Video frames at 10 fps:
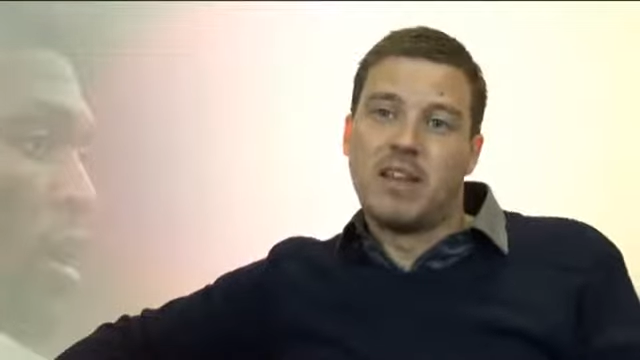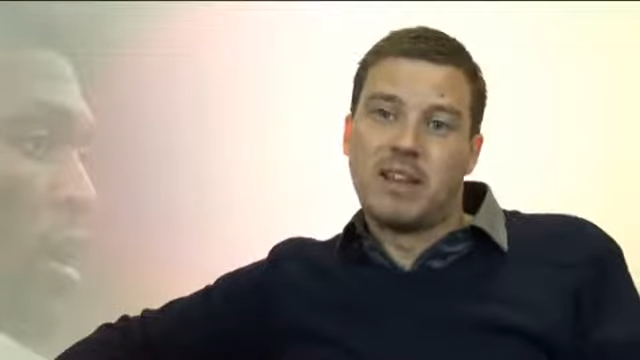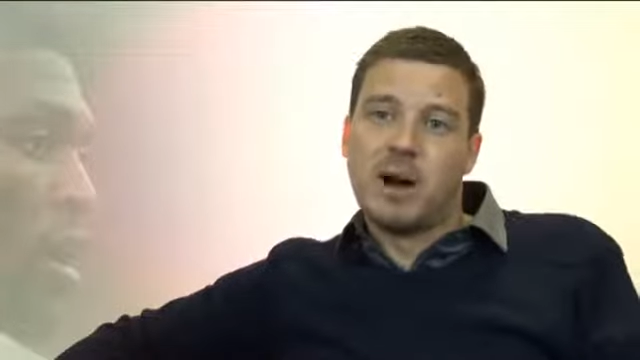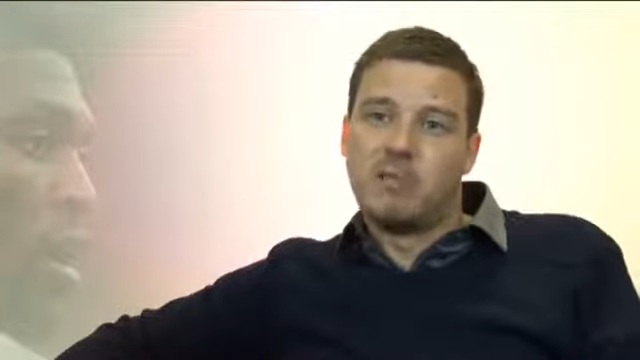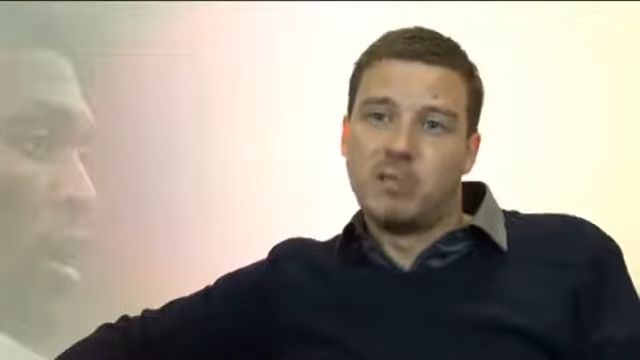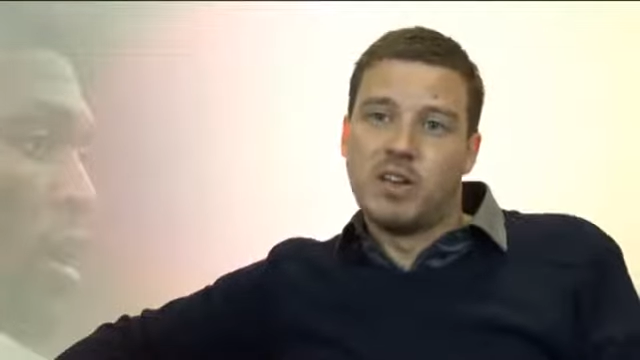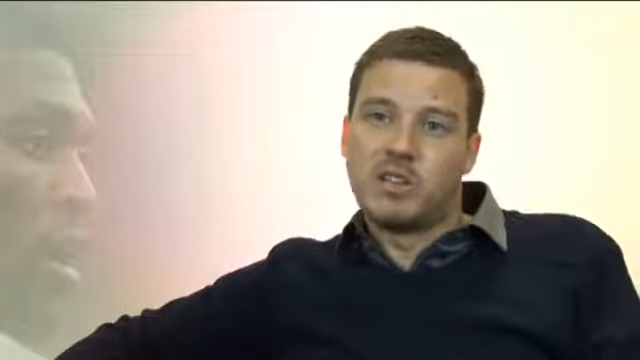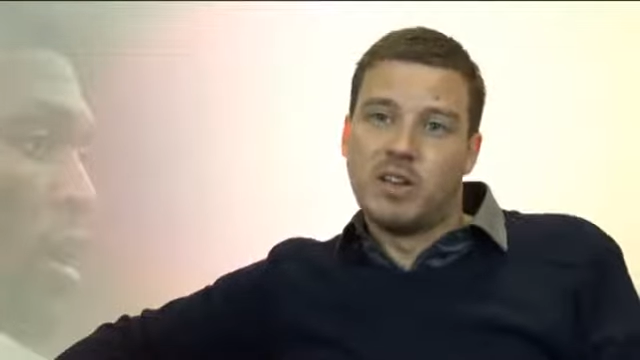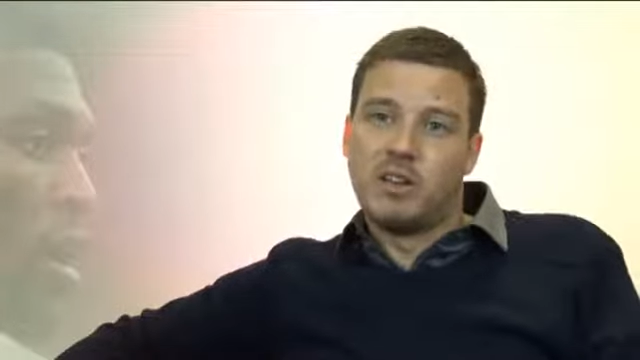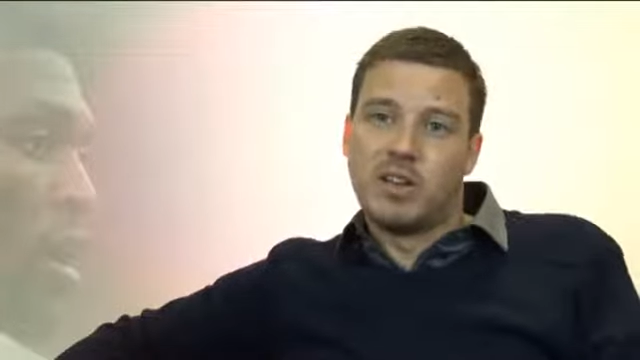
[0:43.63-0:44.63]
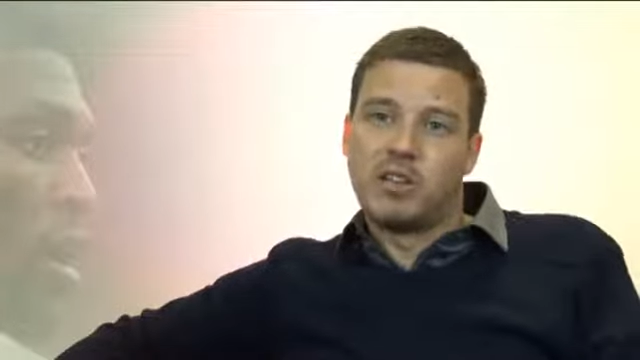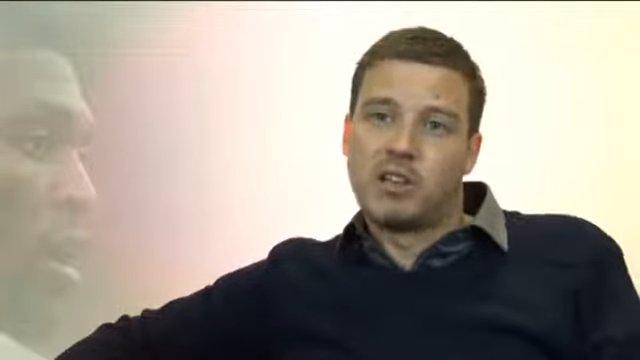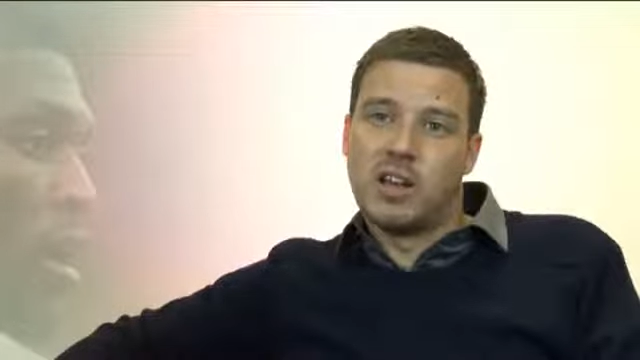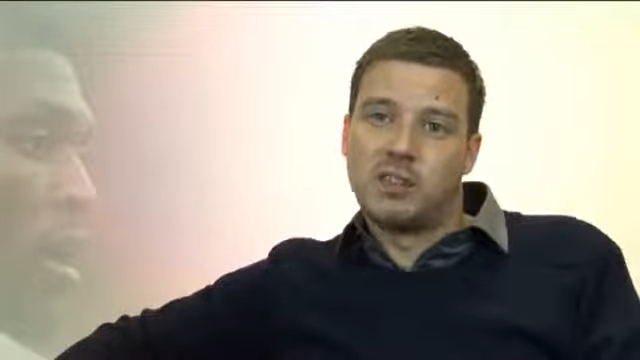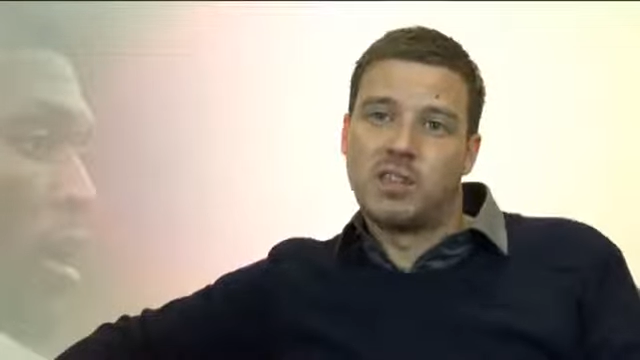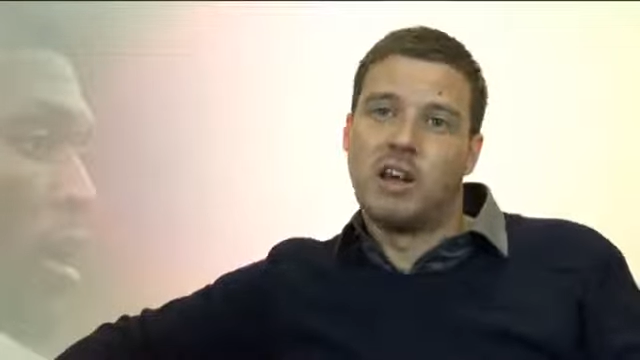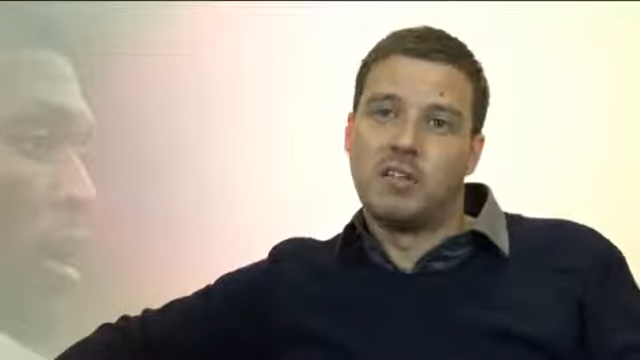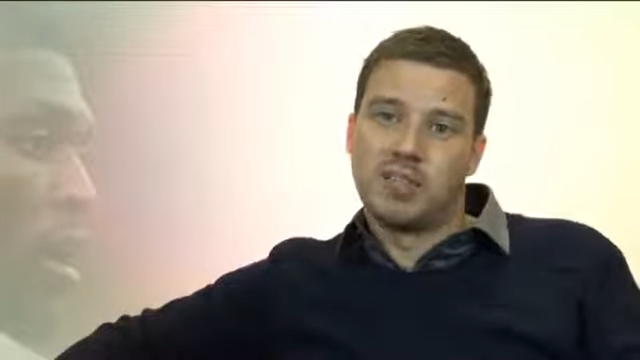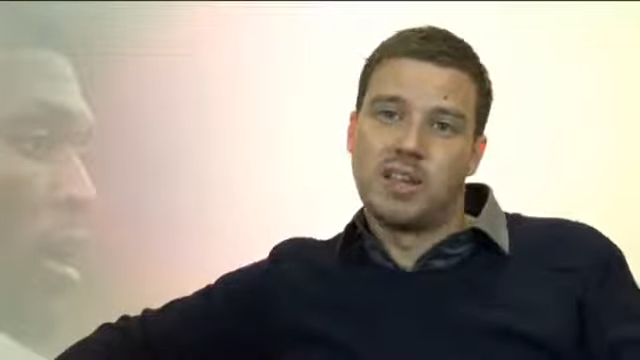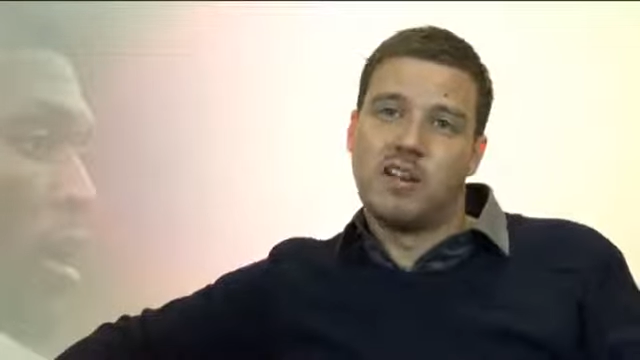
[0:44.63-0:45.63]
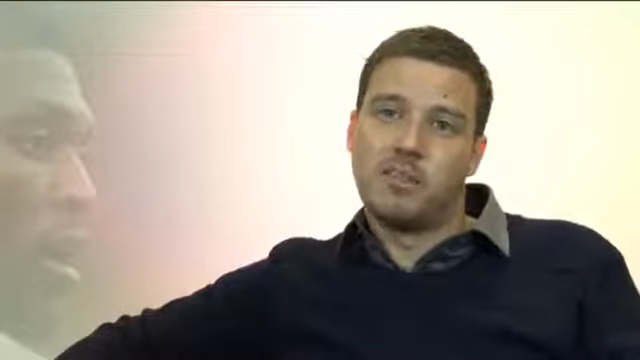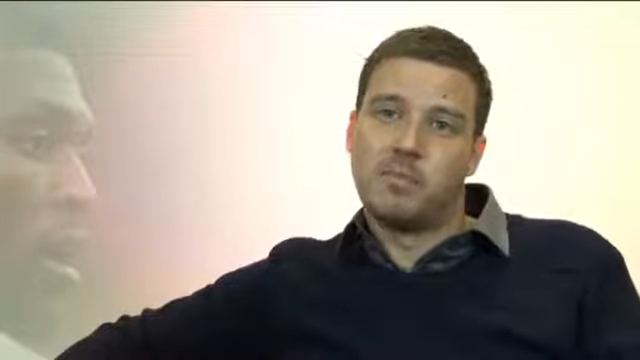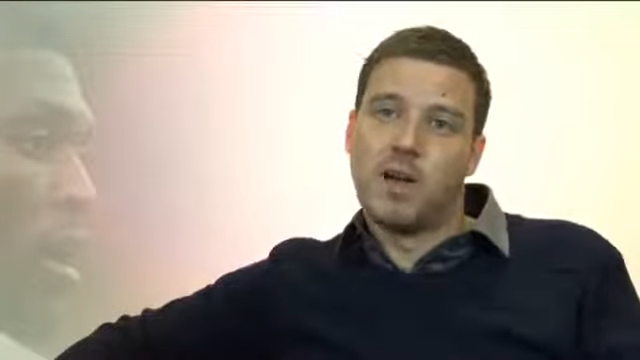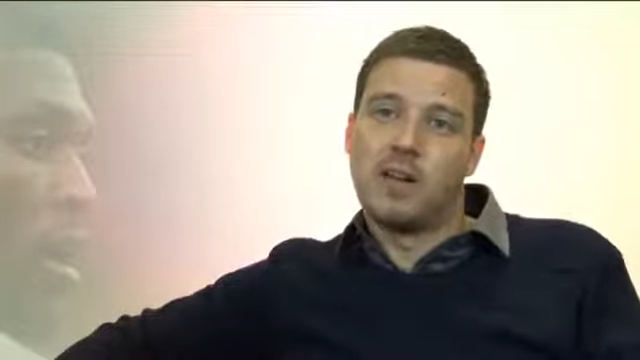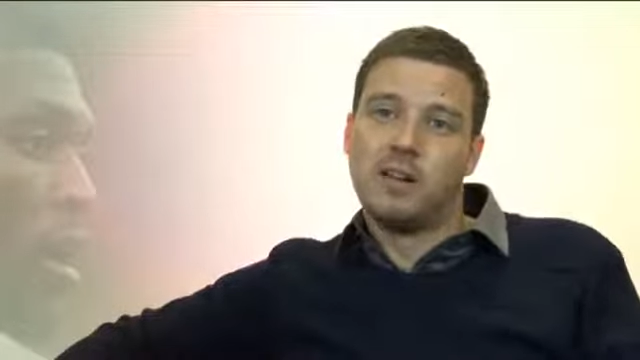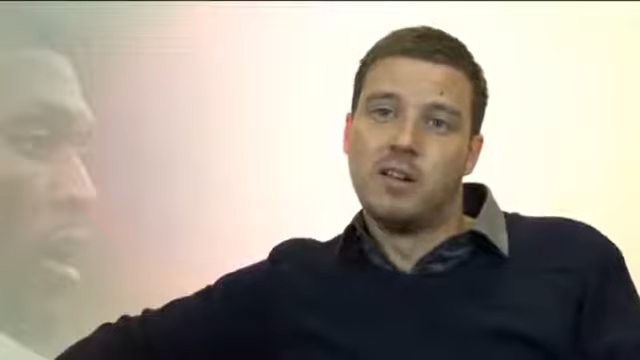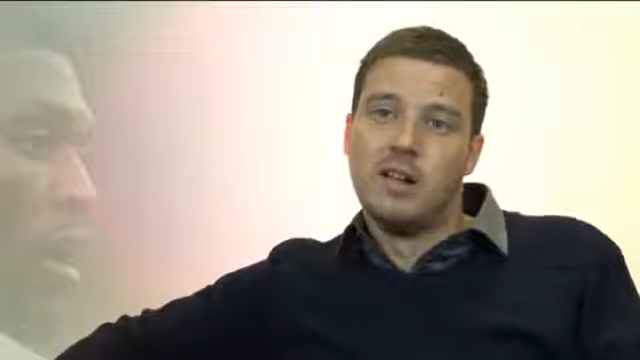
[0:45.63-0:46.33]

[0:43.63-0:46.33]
a couple of weeks ago against Chelsea after Gareth Bale